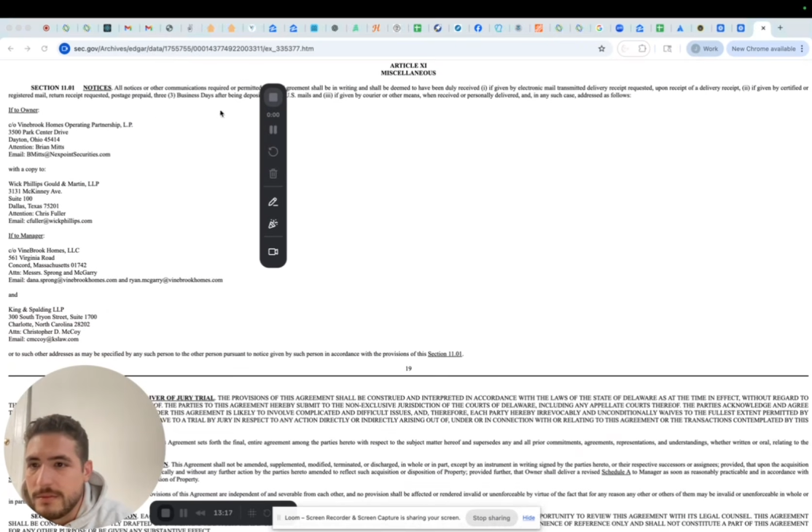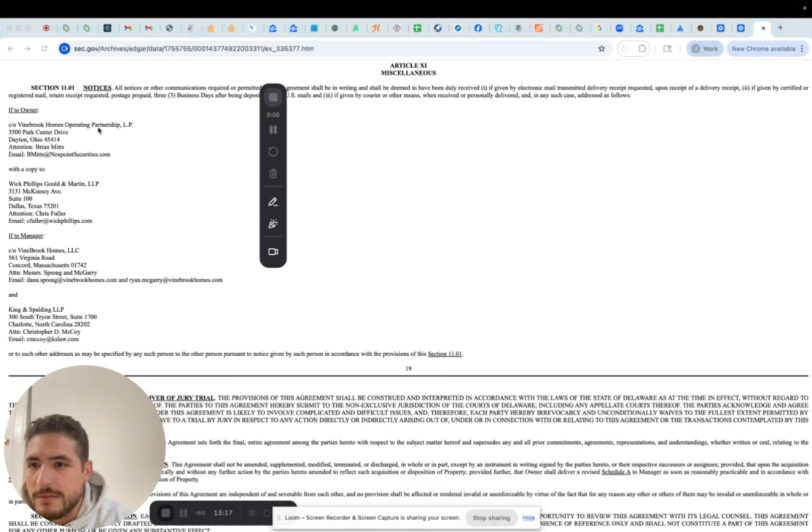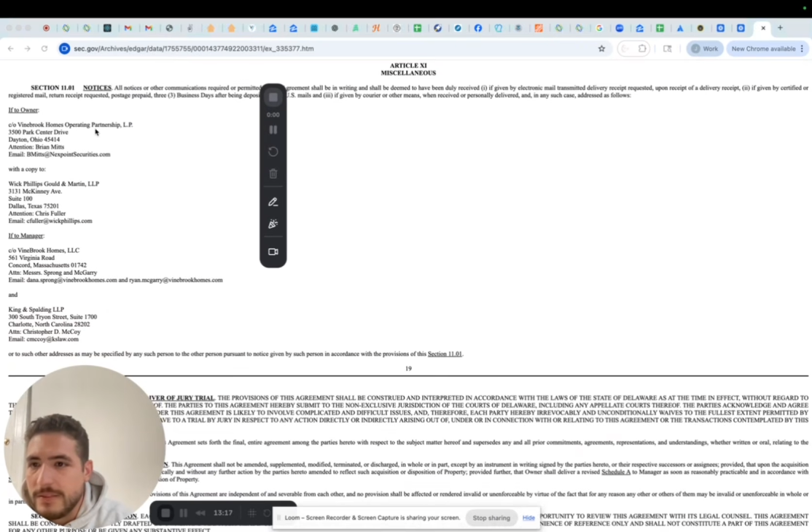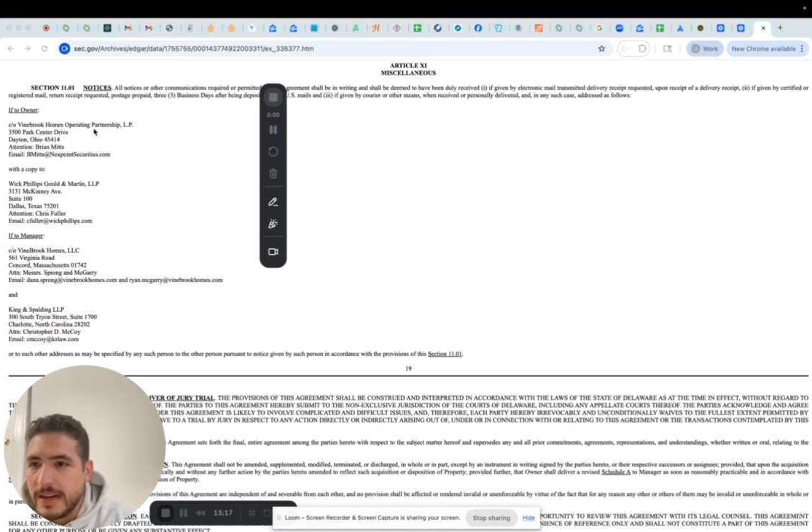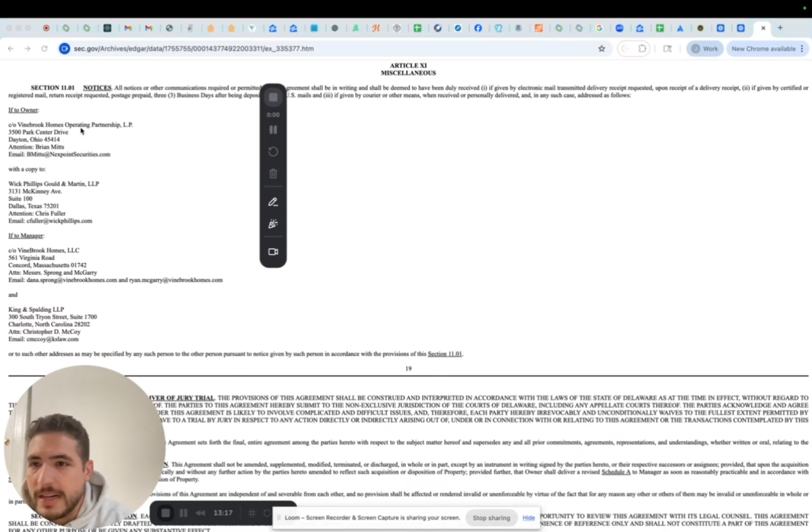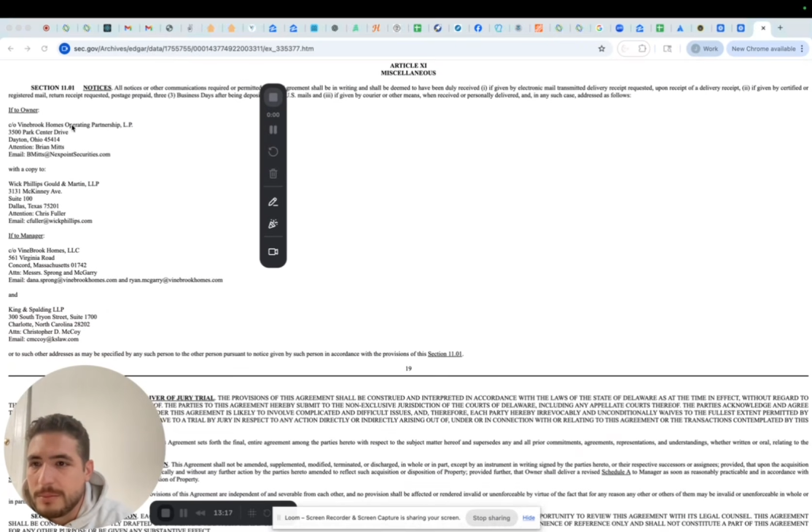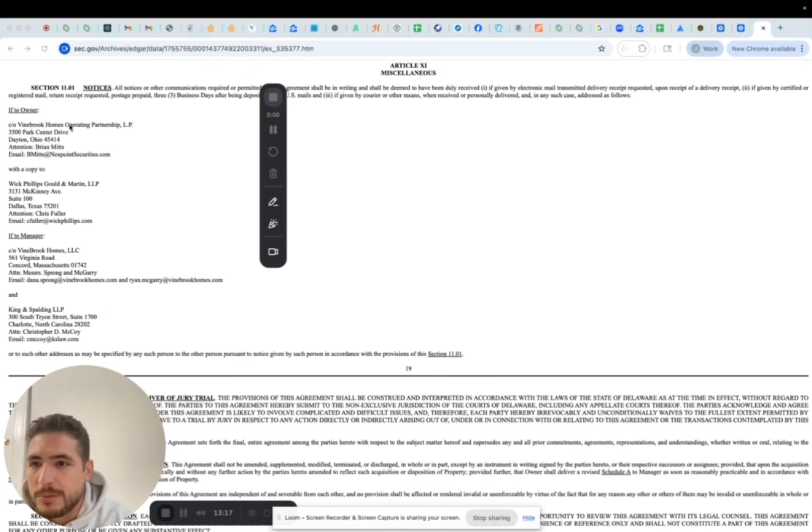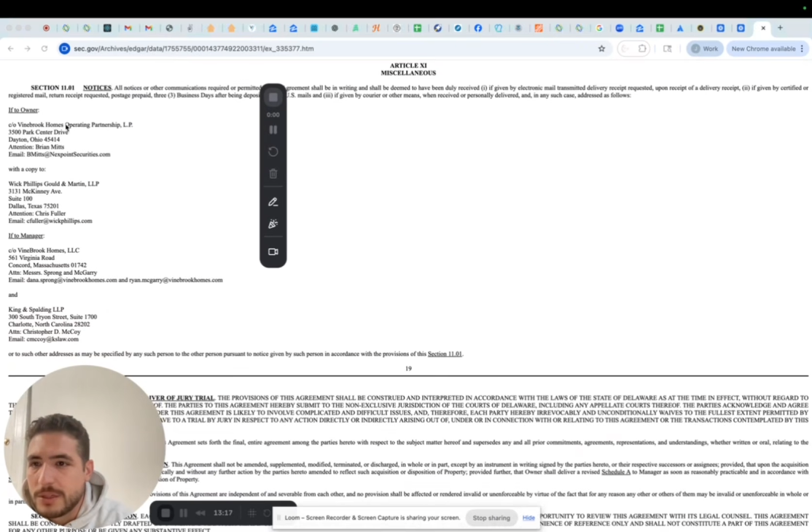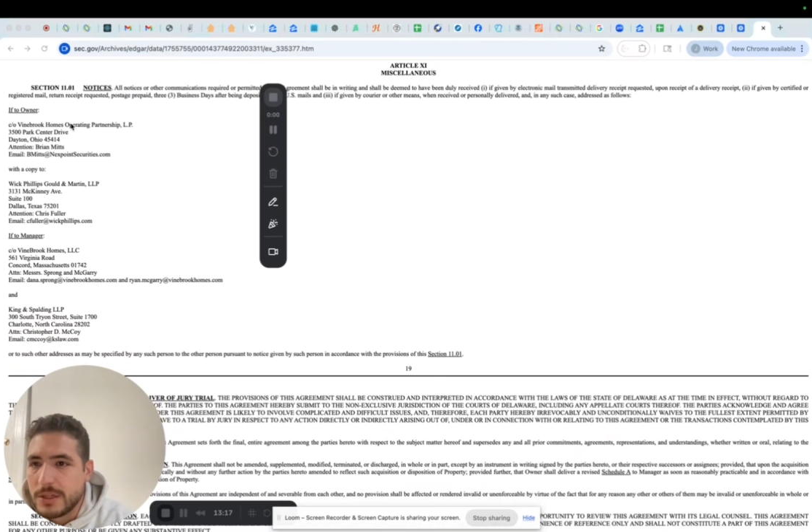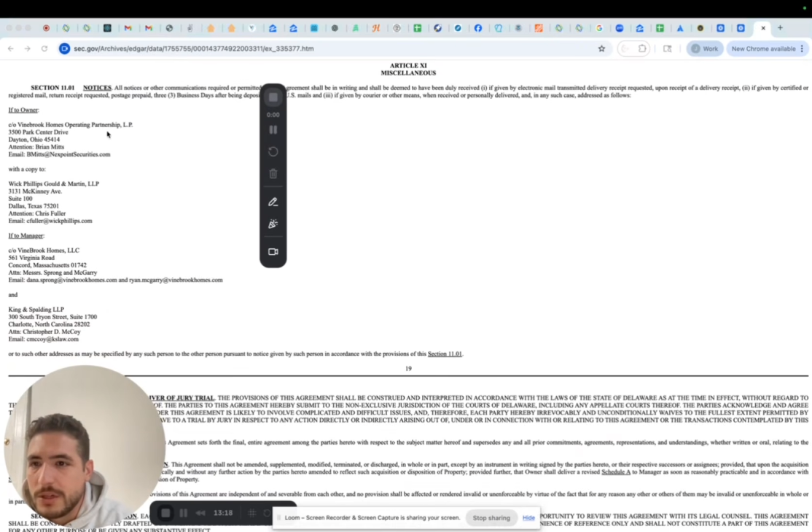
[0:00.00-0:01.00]

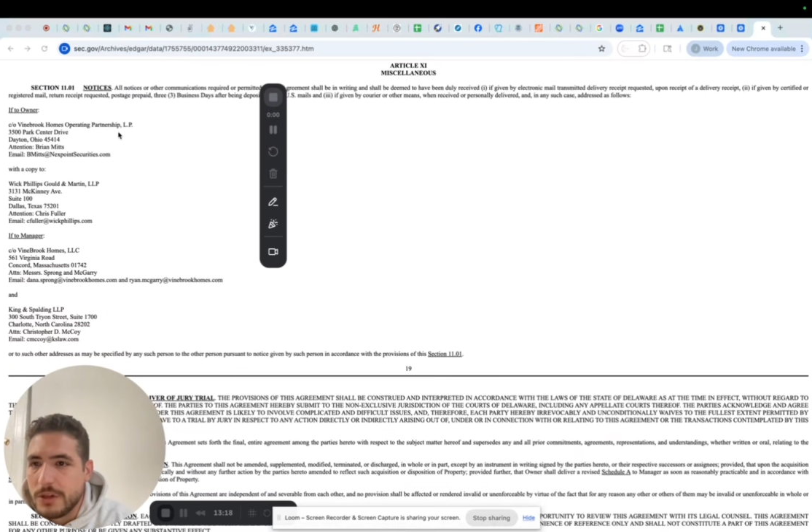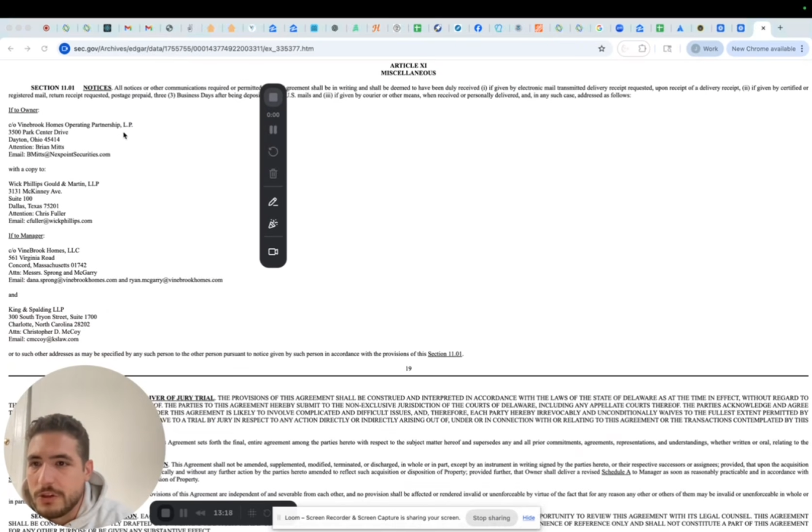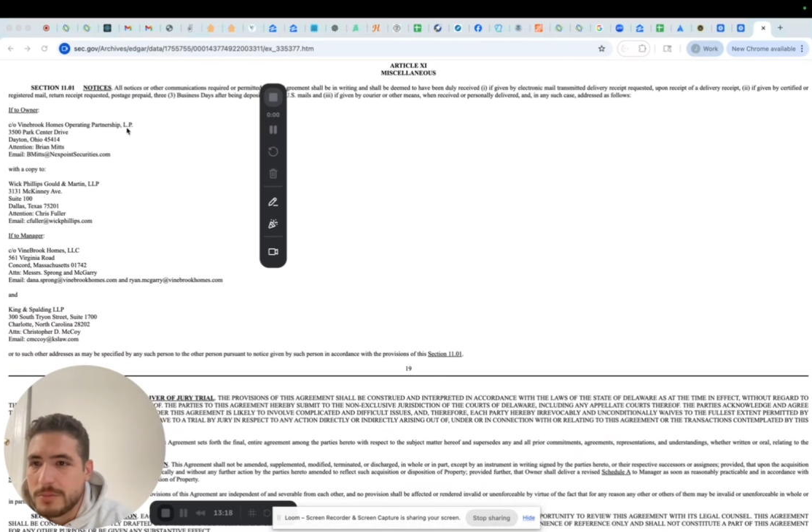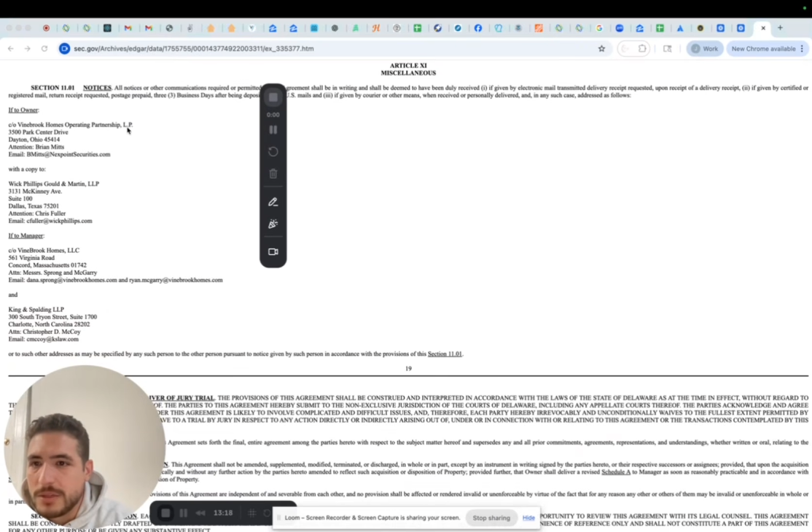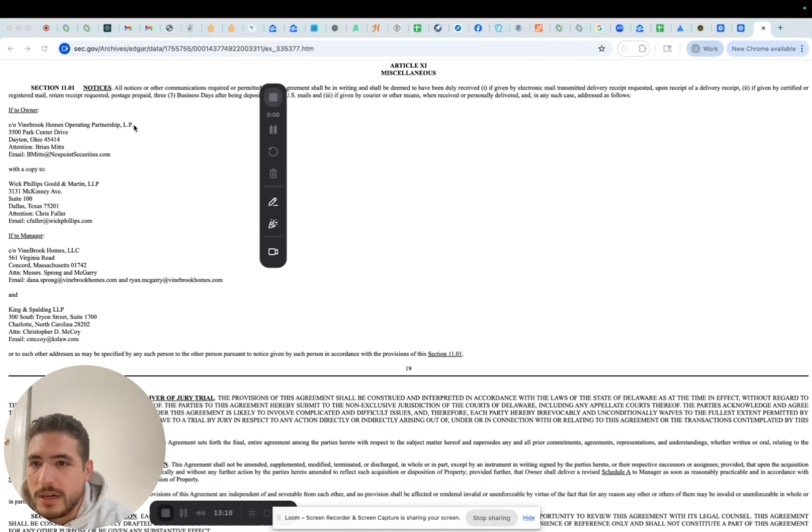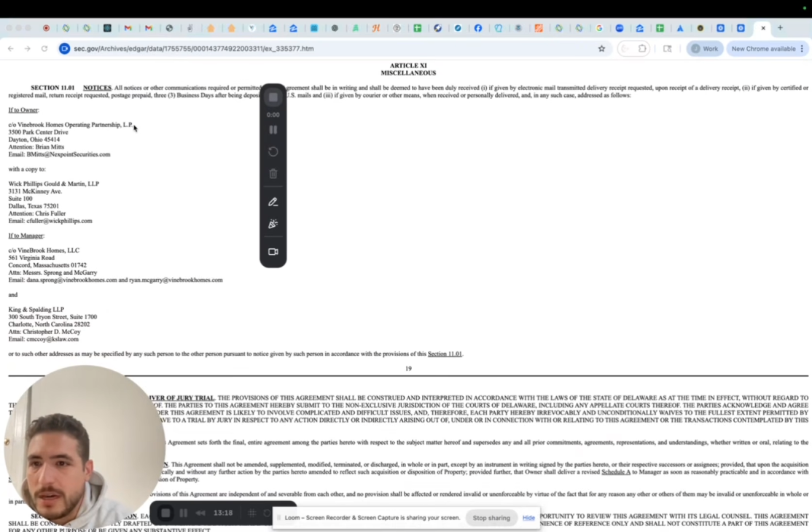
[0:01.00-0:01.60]
Feinberg Homes